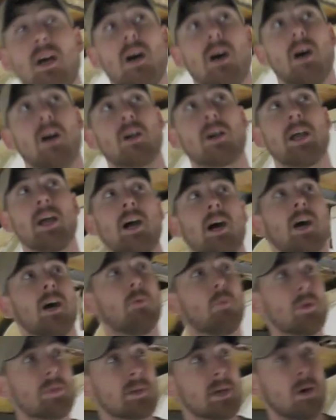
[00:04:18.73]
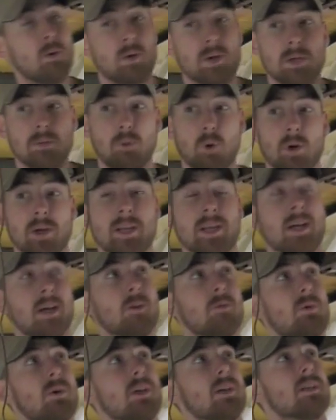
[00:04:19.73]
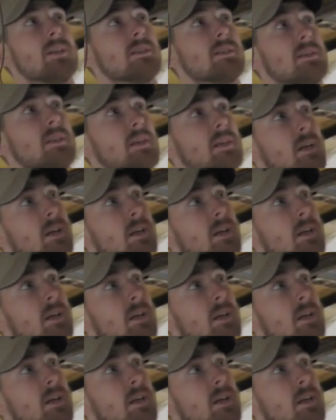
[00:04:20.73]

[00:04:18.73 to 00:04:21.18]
Alright, one thing I wanted to point out was